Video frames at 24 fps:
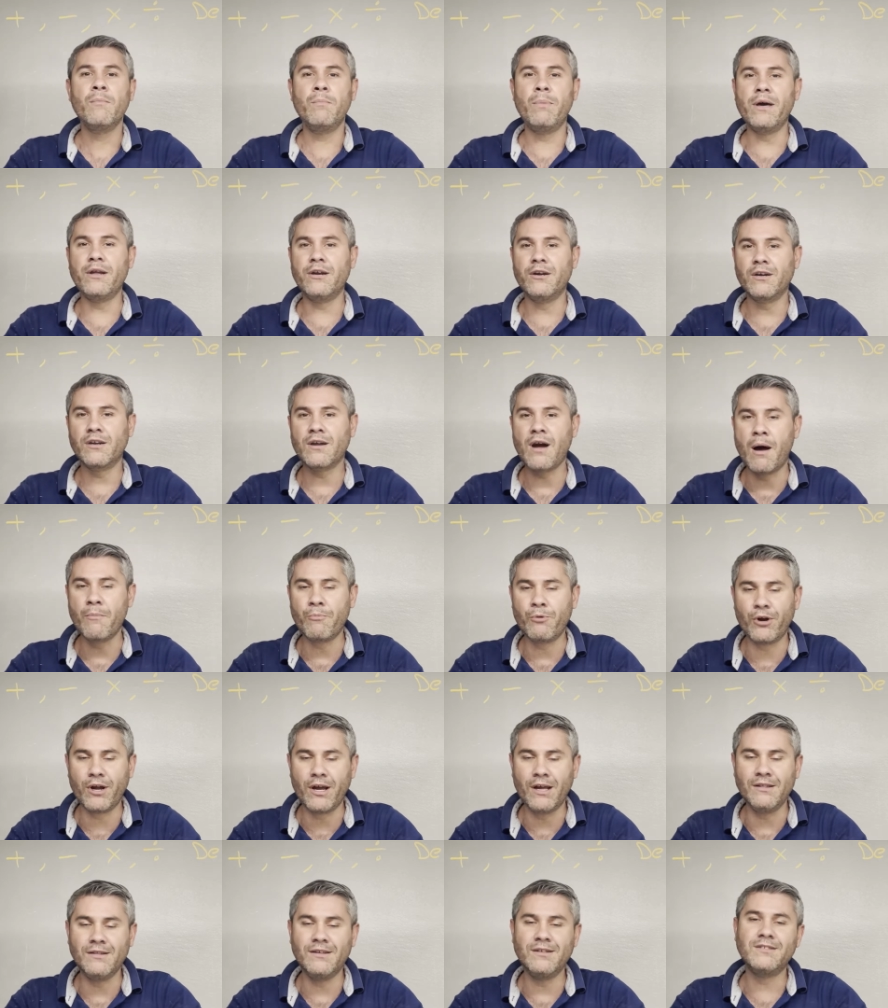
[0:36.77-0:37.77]
better
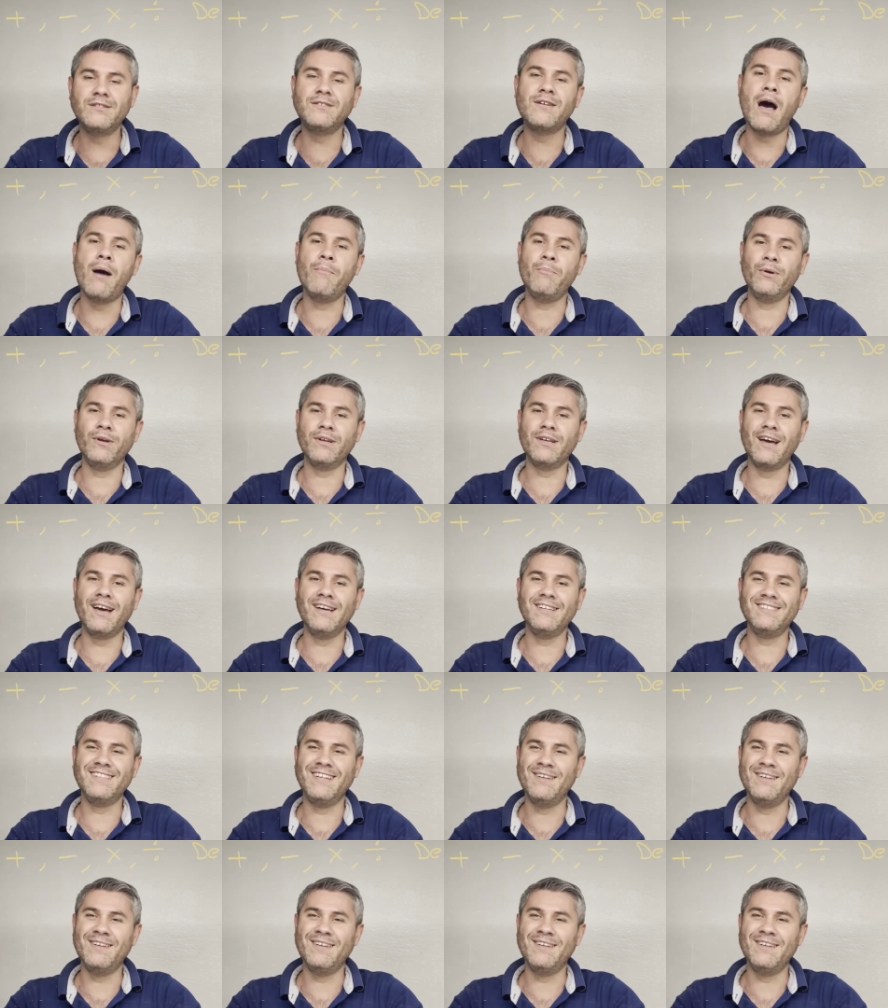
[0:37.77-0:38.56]
comprehend this topic, guys,